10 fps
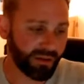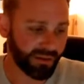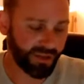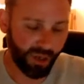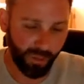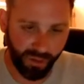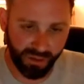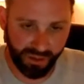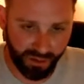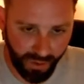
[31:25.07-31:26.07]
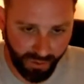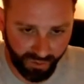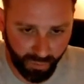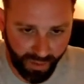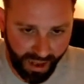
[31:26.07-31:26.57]
to the terminals of the
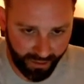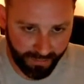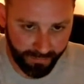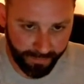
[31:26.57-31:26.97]
closest battery,